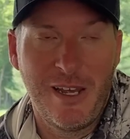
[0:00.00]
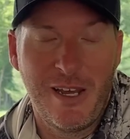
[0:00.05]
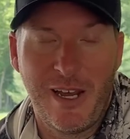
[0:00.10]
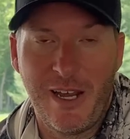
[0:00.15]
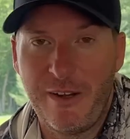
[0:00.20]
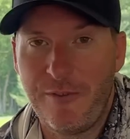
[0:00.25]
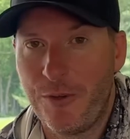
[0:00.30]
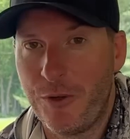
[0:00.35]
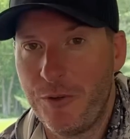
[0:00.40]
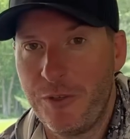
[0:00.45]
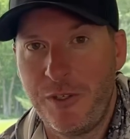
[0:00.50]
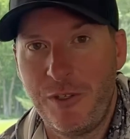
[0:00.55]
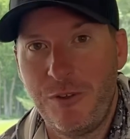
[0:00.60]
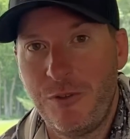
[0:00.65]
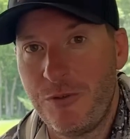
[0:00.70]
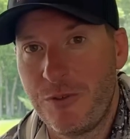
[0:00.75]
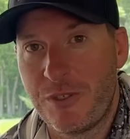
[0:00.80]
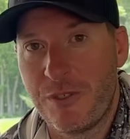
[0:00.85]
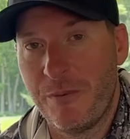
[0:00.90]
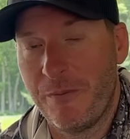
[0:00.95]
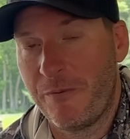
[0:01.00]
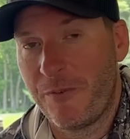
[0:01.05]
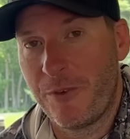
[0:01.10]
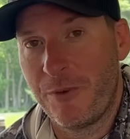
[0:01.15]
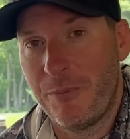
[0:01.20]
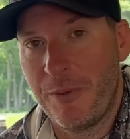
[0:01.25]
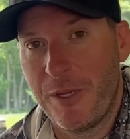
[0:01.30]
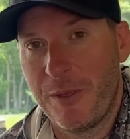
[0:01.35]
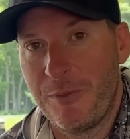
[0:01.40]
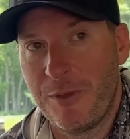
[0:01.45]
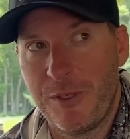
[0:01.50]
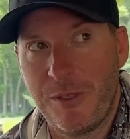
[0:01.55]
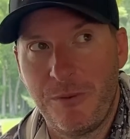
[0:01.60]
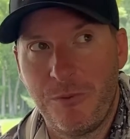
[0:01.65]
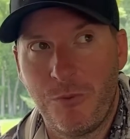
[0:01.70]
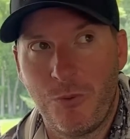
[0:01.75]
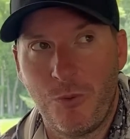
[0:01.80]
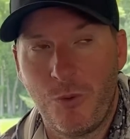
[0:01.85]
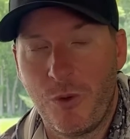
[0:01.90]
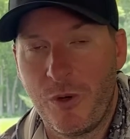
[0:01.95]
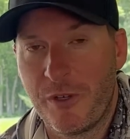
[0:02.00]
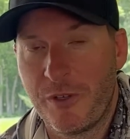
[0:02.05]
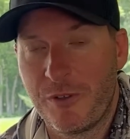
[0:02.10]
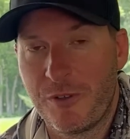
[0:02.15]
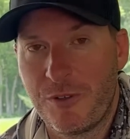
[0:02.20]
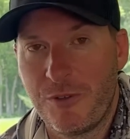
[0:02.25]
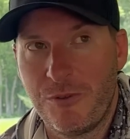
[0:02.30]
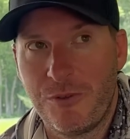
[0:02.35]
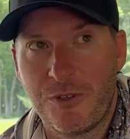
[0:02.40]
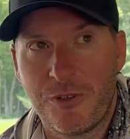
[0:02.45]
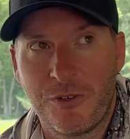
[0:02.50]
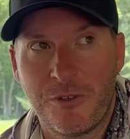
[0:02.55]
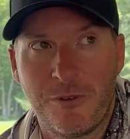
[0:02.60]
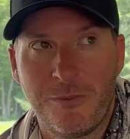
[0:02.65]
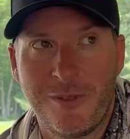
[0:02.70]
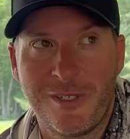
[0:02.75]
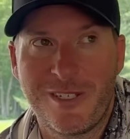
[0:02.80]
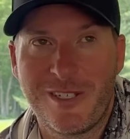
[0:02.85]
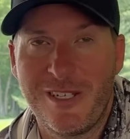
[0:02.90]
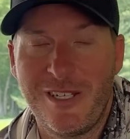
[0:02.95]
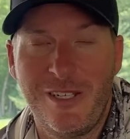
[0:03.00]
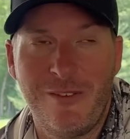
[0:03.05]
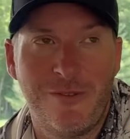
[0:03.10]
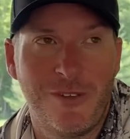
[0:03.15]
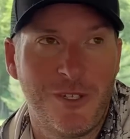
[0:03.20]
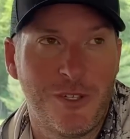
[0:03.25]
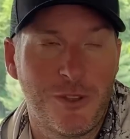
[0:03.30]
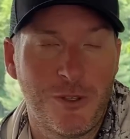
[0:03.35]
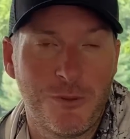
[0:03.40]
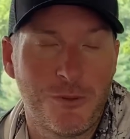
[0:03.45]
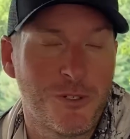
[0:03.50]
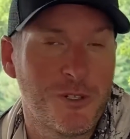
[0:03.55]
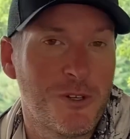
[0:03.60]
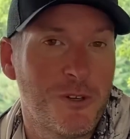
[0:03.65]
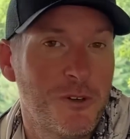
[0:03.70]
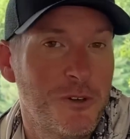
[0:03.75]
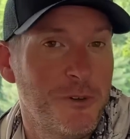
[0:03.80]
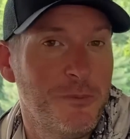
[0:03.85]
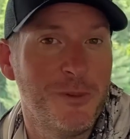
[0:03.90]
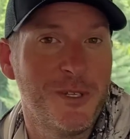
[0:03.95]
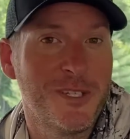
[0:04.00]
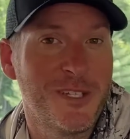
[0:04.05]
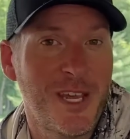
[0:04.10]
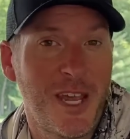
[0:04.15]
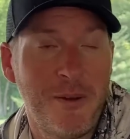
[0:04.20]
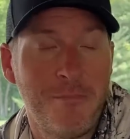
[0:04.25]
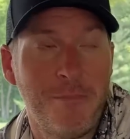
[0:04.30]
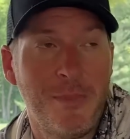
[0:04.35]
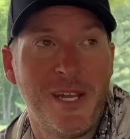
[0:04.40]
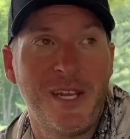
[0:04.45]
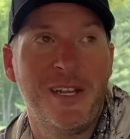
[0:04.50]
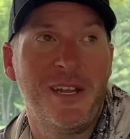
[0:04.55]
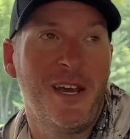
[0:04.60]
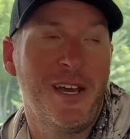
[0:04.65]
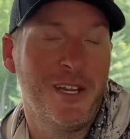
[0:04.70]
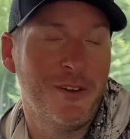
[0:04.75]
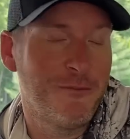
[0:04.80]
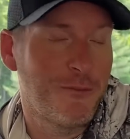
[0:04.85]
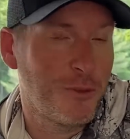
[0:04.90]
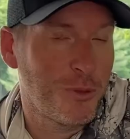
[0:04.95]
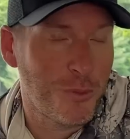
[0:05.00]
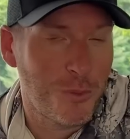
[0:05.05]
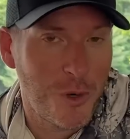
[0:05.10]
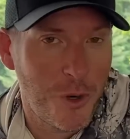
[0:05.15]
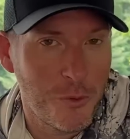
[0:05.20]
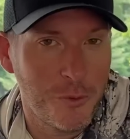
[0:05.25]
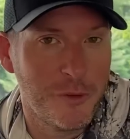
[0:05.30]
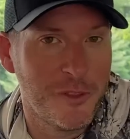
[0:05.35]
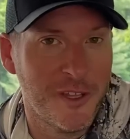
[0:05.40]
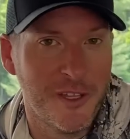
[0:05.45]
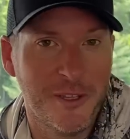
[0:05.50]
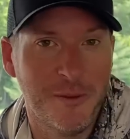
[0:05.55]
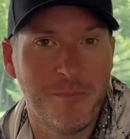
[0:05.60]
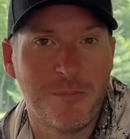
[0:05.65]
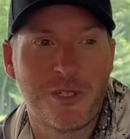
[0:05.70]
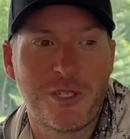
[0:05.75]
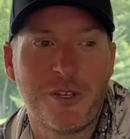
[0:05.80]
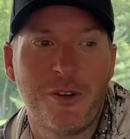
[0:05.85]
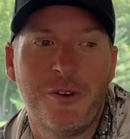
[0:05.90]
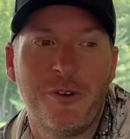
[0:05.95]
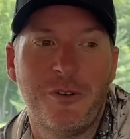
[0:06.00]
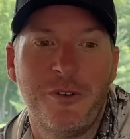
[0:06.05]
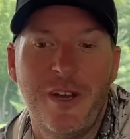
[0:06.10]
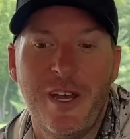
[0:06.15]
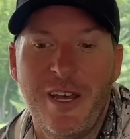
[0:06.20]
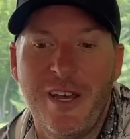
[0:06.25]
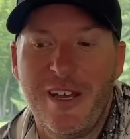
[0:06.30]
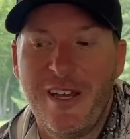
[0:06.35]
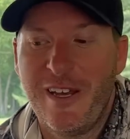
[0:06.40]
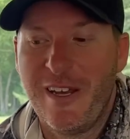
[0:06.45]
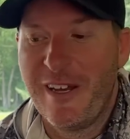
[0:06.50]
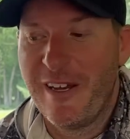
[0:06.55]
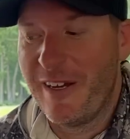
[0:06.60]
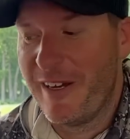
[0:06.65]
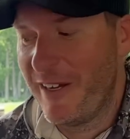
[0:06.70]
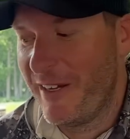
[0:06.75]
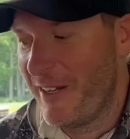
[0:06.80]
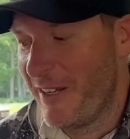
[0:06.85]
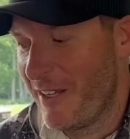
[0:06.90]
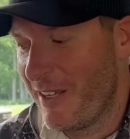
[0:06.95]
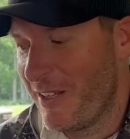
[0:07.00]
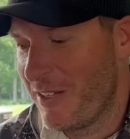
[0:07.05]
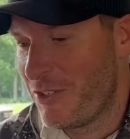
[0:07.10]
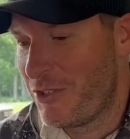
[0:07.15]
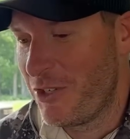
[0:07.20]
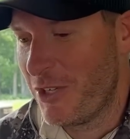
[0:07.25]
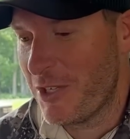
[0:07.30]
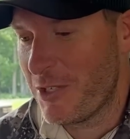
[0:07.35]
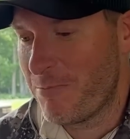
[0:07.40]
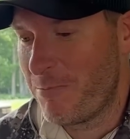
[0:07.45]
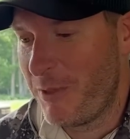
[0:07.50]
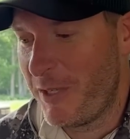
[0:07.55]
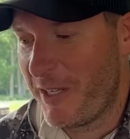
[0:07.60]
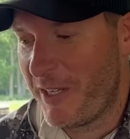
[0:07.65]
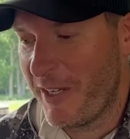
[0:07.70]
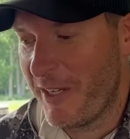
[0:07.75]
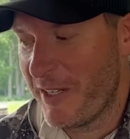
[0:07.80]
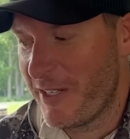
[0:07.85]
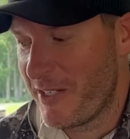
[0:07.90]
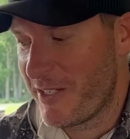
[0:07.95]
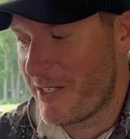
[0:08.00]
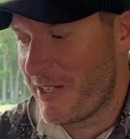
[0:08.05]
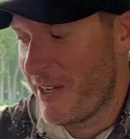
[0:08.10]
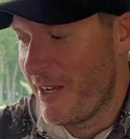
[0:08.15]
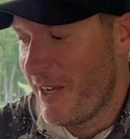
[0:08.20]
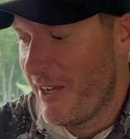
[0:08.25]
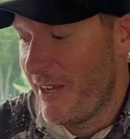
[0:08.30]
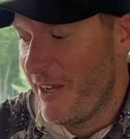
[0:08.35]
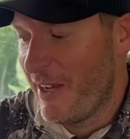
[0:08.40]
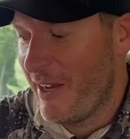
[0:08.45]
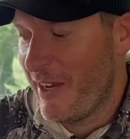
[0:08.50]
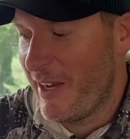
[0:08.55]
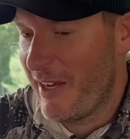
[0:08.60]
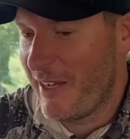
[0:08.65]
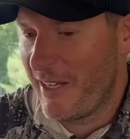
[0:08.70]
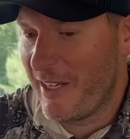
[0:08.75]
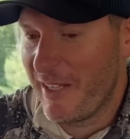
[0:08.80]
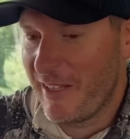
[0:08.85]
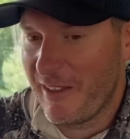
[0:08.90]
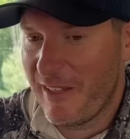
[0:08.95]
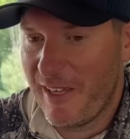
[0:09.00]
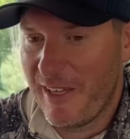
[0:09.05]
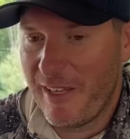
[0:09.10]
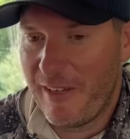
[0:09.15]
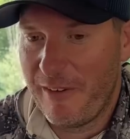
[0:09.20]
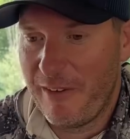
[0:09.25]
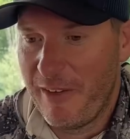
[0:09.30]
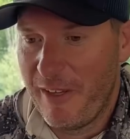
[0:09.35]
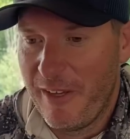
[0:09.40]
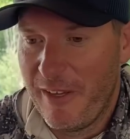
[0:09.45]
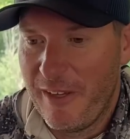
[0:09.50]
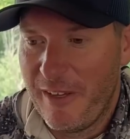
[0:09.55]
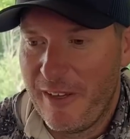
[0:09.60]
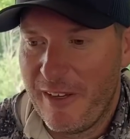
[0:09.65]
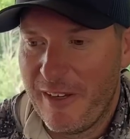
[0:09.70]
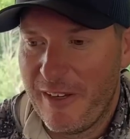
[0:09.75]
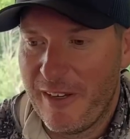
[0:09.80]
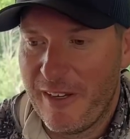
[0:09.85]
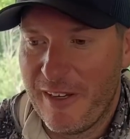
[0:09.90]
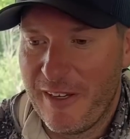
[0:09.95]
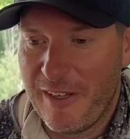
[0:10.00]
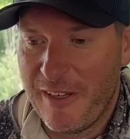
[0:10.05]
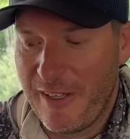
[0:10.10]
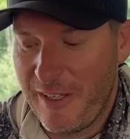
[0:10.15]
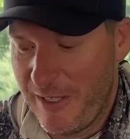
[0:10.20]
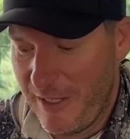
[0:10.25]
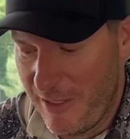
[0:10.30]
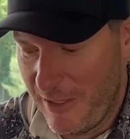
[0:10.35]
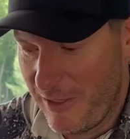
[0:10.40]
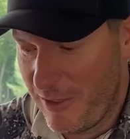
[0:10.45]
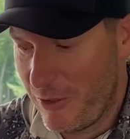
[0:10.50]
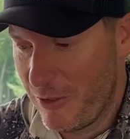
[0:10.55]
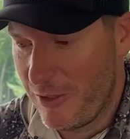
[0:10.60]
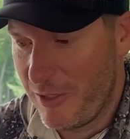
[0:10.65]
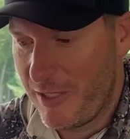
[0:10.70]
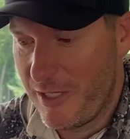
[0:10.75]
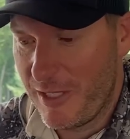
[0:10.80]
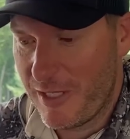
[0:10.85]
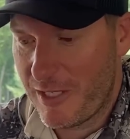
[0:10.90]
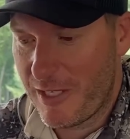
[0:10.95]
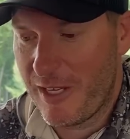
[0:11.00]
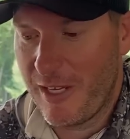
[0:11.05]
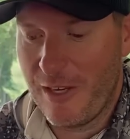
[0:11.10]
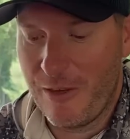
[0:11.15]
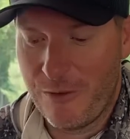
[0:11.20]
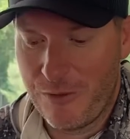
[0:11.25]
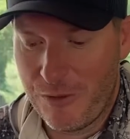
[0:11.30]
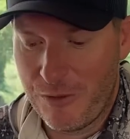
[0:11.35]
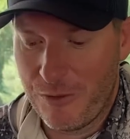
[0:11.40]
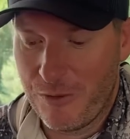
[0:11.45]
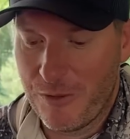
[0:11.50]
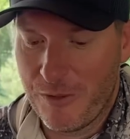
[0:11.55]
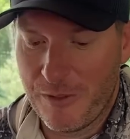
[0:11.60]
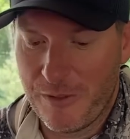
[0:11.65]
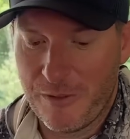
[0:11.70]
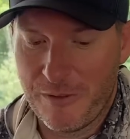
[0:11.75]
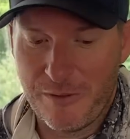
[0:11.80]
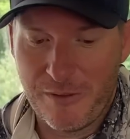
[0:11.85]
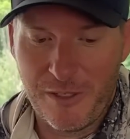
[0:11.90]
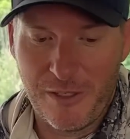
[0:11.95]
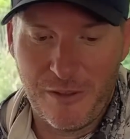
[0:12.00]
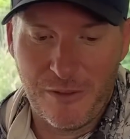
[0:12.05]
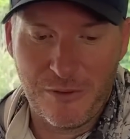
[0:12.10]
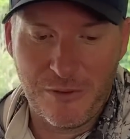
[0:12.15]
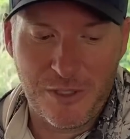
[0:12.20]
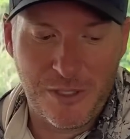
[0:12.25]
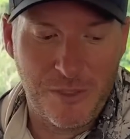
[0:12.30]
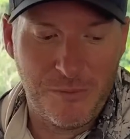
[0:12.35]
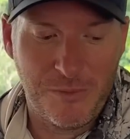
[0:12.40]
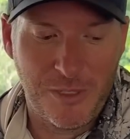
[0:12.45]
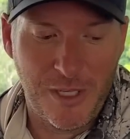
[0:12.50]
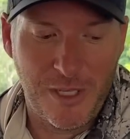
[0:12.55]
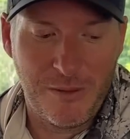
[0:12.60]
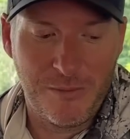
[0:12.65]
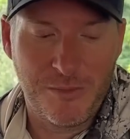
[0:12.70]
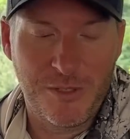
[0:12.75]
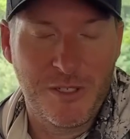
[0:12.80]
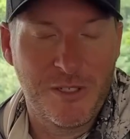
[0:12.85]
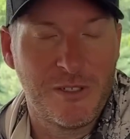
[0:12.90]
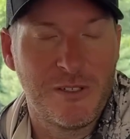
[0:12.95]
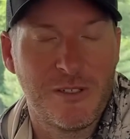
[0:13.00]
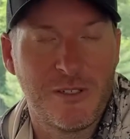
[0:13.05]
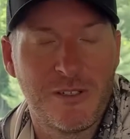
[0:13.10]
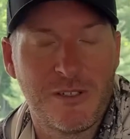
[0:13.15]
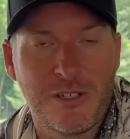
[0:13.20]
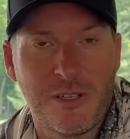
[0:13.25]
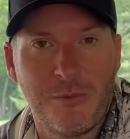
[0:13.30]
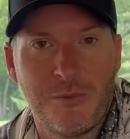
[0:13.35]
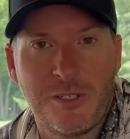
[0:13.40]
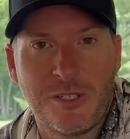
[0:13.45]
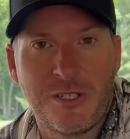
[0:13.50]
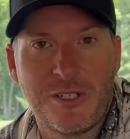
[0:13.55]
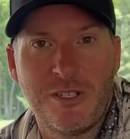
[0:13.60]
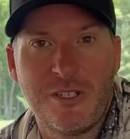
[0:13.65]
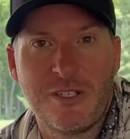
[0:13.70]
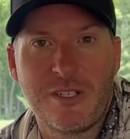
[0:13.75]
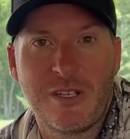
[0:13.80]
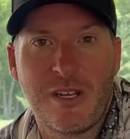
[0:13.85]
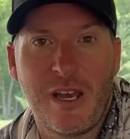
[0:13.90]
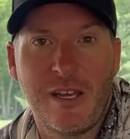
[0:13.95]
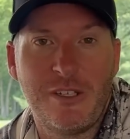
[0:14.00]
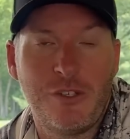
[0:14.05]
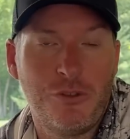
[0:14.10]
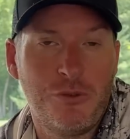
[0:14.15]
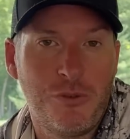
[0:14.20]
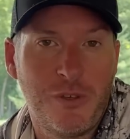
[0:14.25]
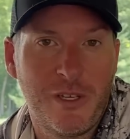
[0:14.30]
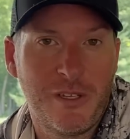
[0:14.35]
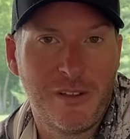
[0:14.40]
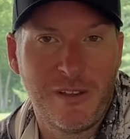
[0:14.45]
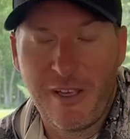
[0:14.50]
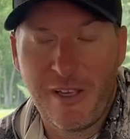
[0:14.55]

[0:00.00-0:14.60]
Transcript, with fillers: I've only used them for maybe one or two tournaments. And even at those tournaments, I may not have thrown them. So Uh, just because I get line uh, at a good discount, or, you know, sometimes in some instances I do get